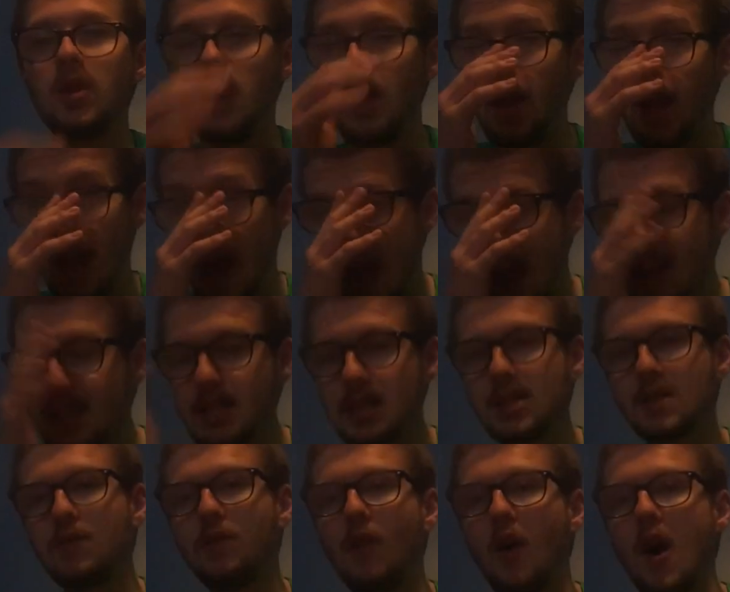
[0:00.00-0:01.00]
It has
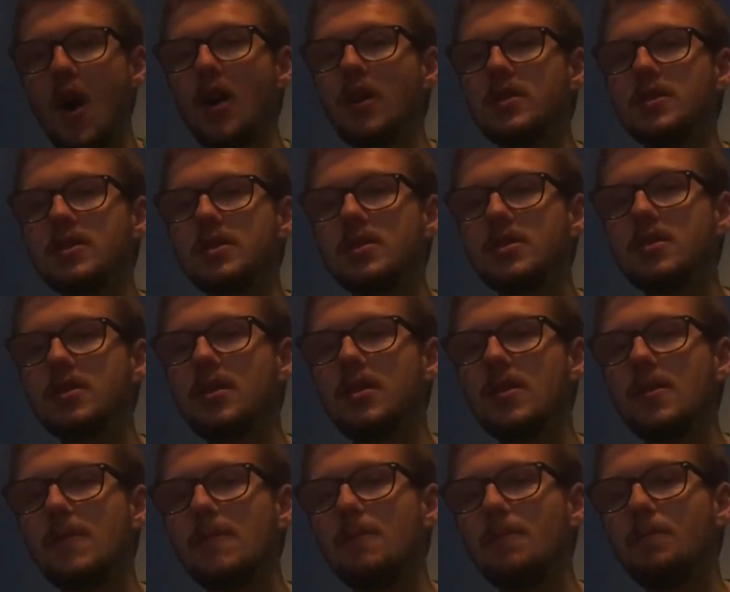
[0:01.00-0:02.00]
its faults,
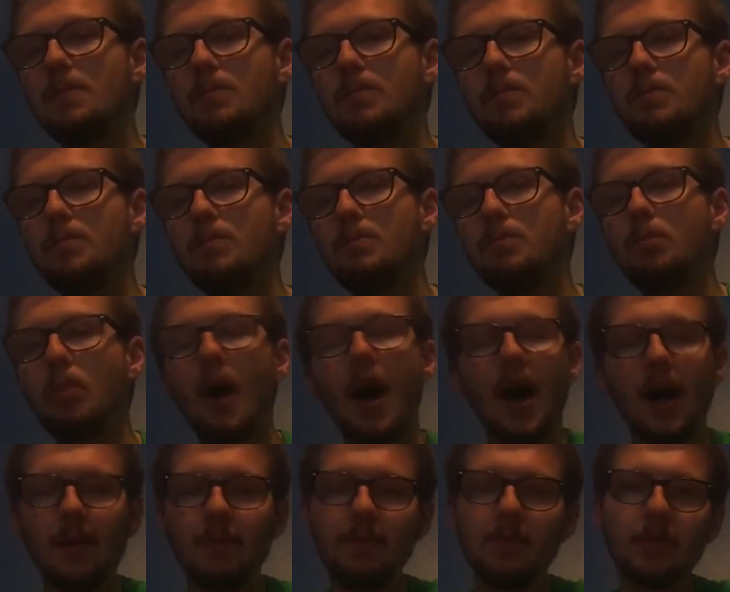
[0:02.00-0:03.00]

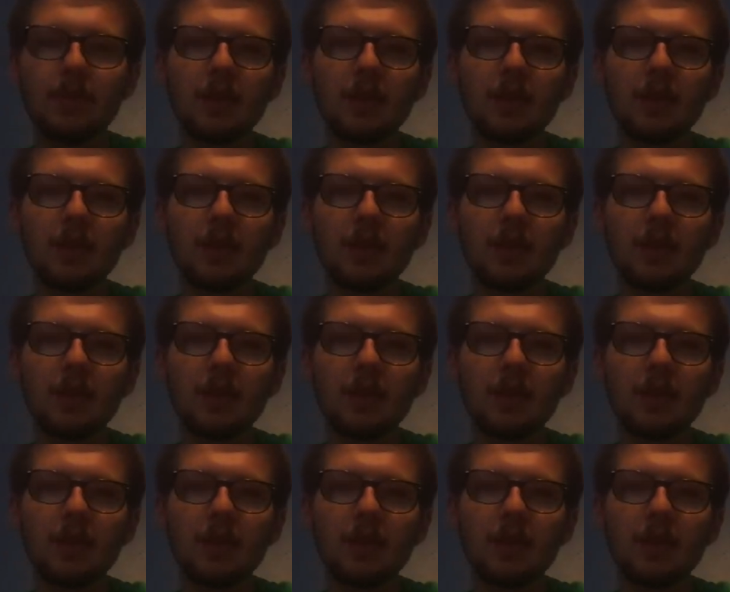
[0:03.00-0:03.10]
but